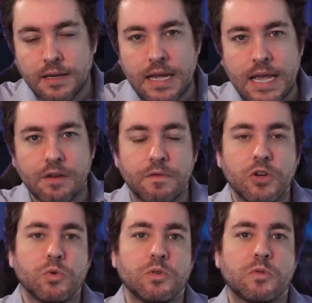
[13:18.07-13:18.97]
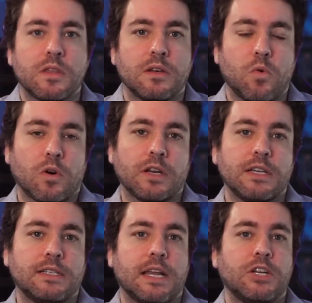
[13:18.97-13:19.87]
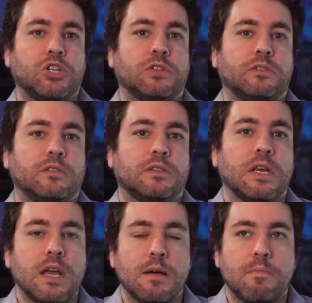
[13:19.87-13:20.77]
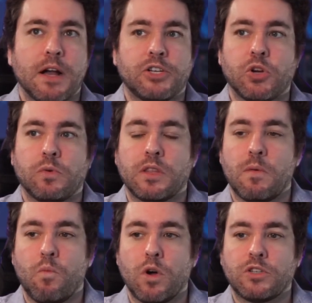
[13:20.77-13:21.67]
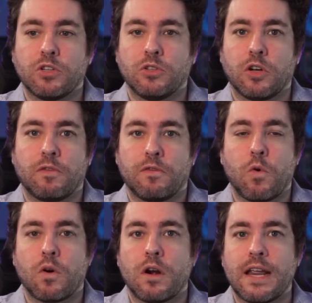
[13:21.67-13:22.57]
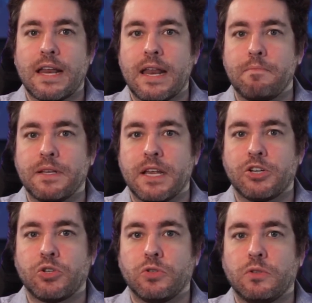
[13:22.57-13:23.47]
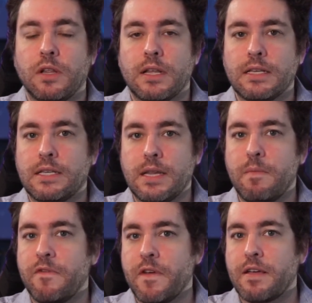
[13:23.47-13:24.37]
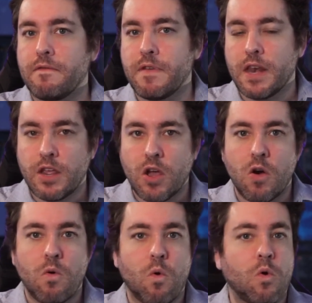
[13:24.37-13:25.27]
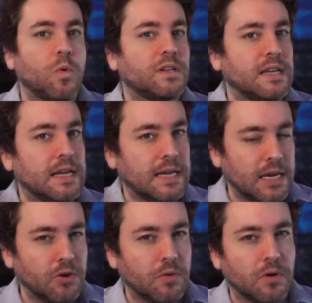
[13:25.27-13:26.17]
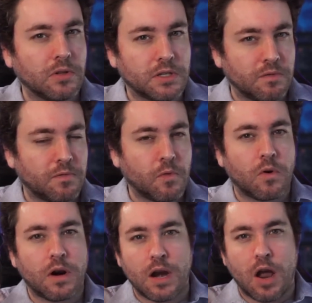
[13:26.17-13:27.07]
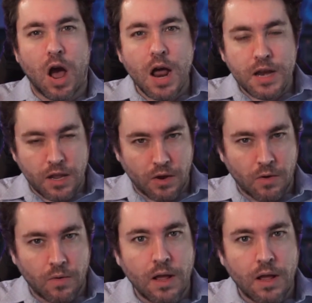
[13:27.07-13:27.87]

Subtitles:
individuals within organizations by showing them what to look for in a potential deepfake video or what to hear or listen for in audio